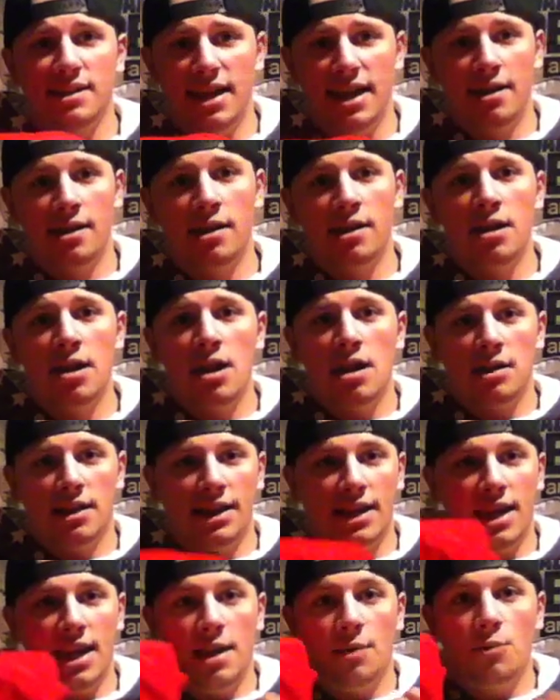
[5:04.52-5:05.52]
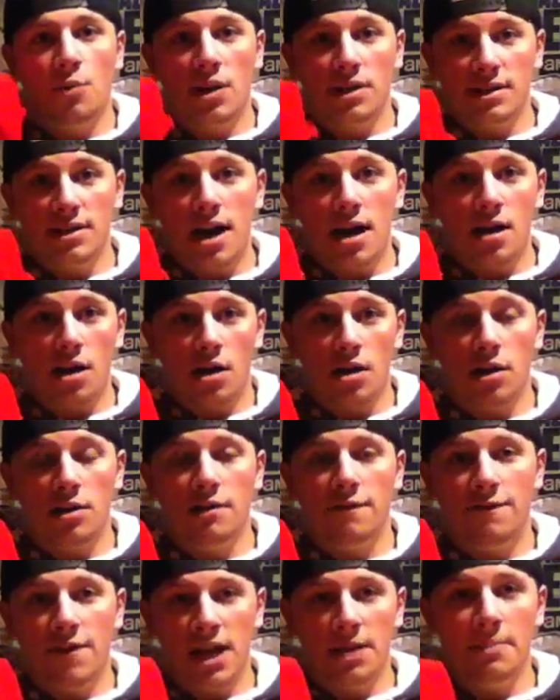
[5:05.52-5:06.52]
Atlanta, like, it was not hard
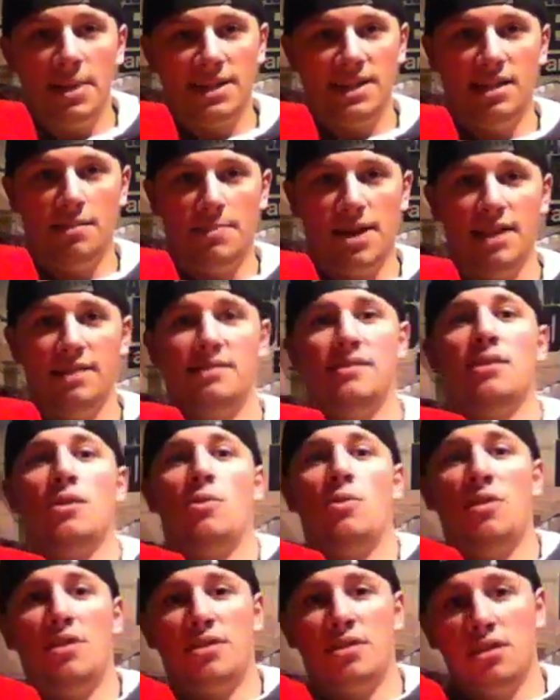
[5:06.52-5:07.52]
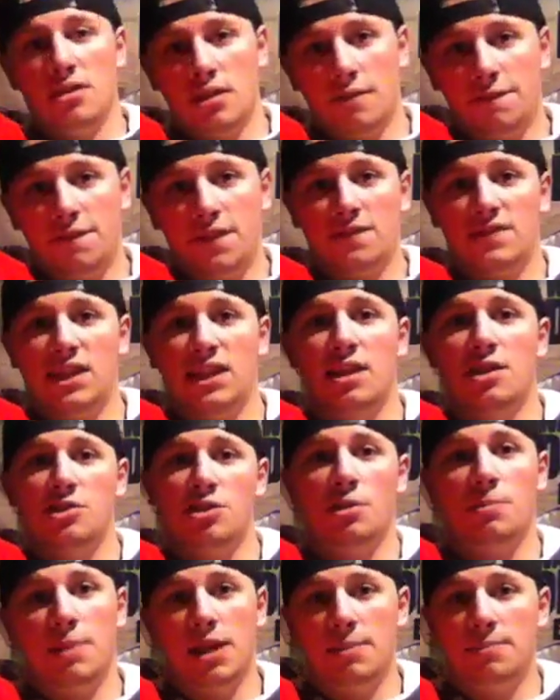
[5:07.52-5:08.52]
to find my teammates with the
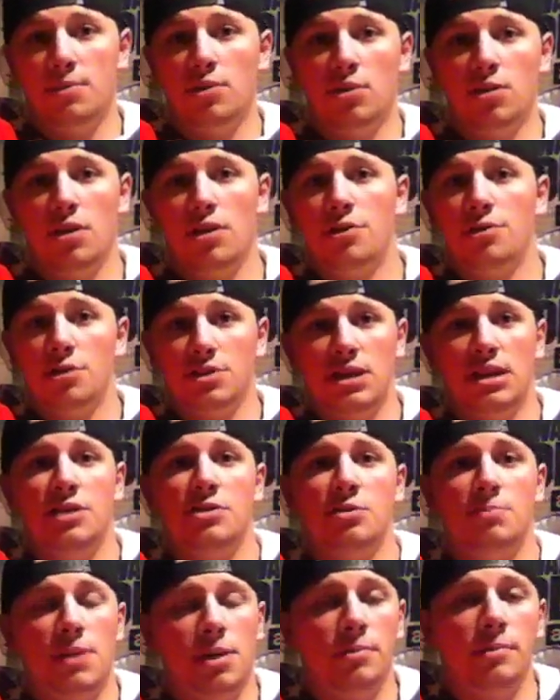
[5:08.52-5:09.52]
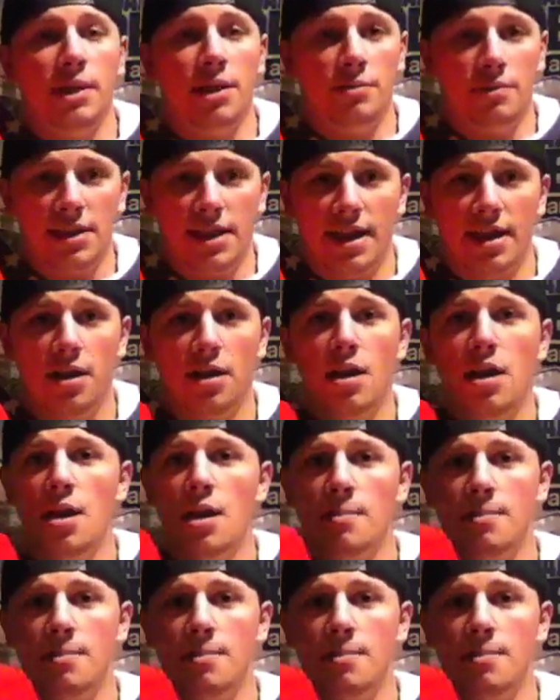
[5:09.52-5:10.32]
1,500 people or 1,300 people that were there